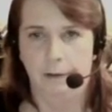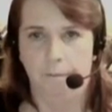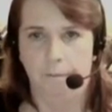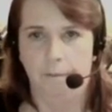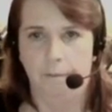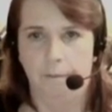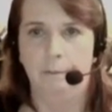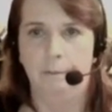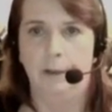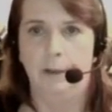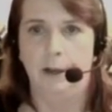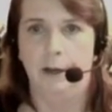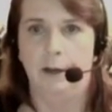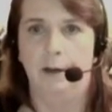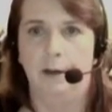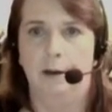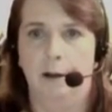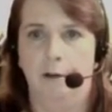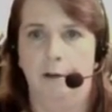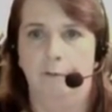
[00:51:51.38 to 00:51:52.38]
1 minute
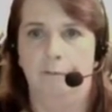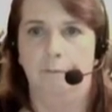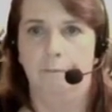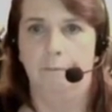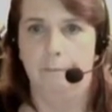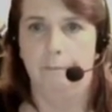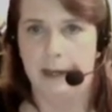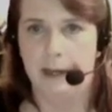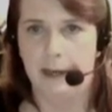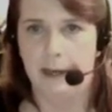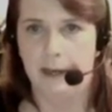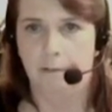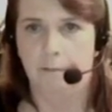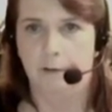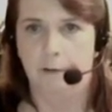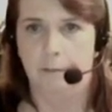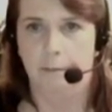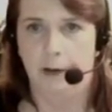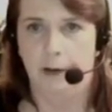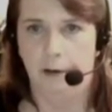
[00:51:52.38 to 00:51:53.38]
of me
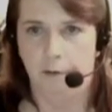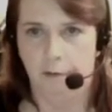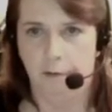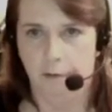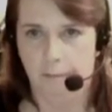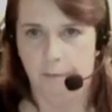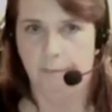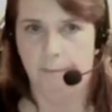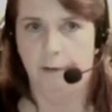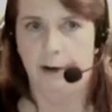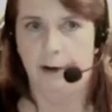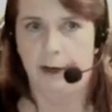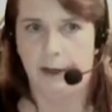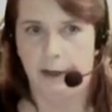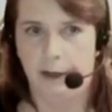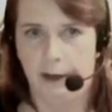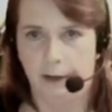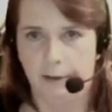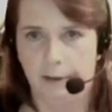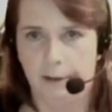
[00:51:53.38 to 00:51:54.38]
with my normal brain
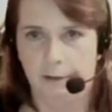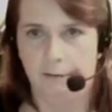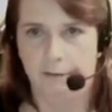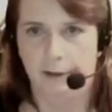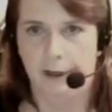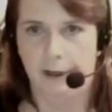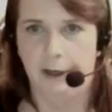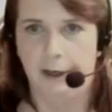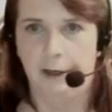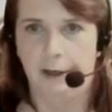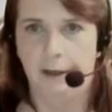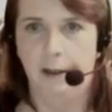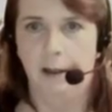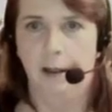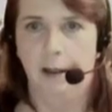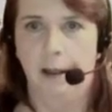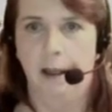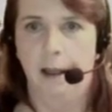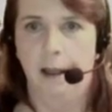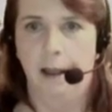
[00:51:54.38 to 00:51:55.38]
activity,
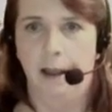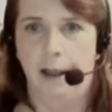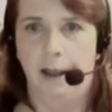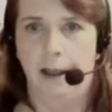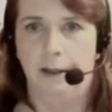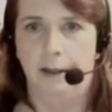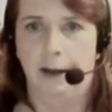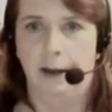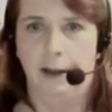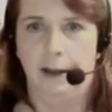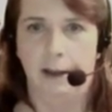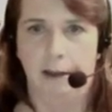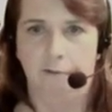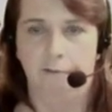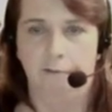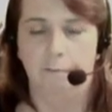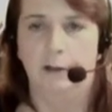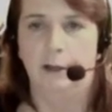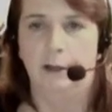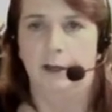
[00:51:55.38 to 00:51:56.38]
and then I gave
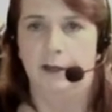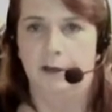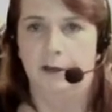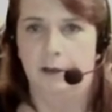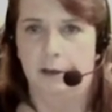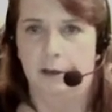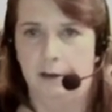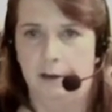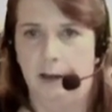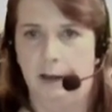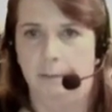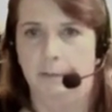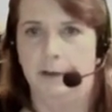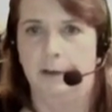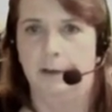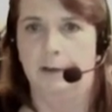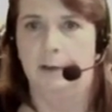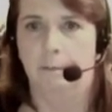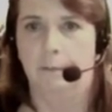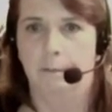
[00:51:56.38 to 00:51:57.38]
him a list of the names
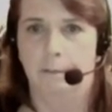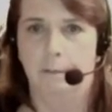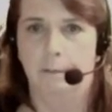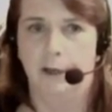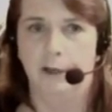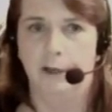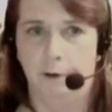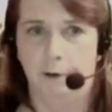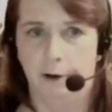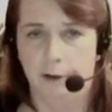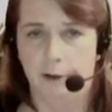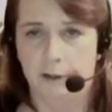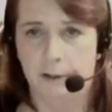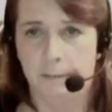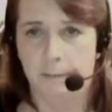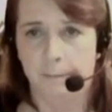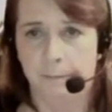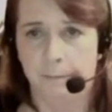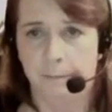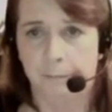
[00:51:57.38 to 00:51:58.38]
of some of my spirits.
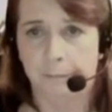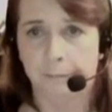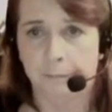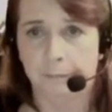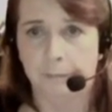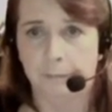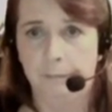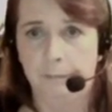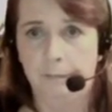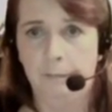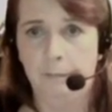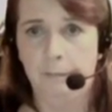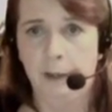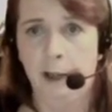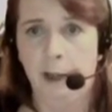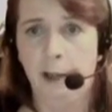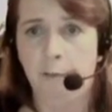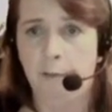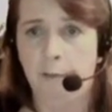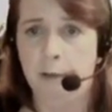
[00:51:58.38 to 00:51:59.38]

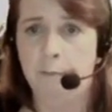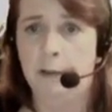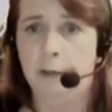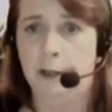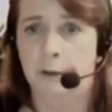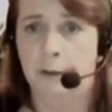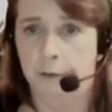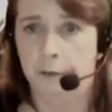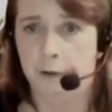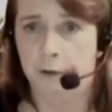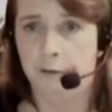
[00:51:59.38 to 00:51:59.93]
And we went through